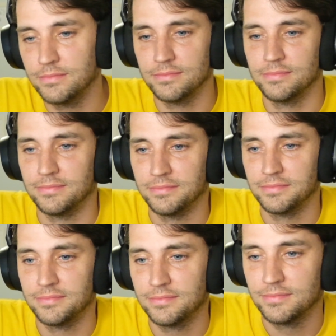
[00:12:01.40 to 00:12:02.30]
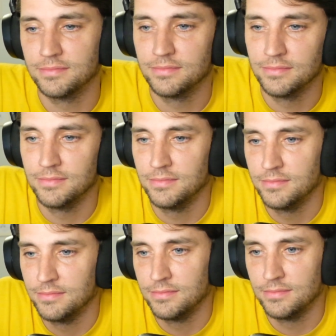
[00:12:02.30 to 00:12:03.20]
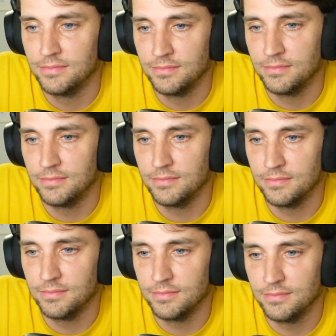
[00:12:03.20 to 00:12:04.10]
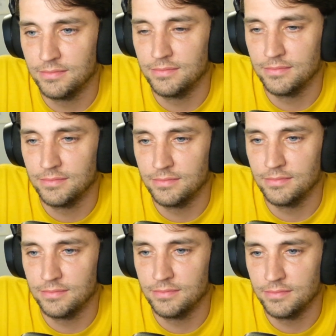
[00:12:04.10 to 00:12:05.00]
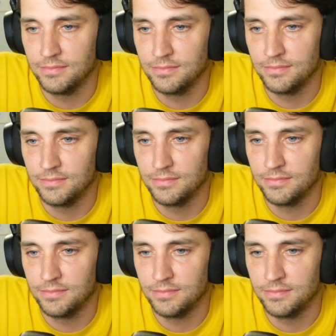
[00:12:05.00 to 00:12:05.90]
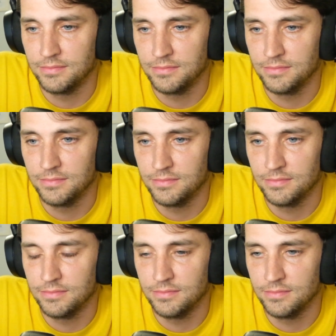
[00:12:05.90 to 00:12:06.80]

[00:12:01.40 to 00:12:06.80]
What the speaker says: [no speech]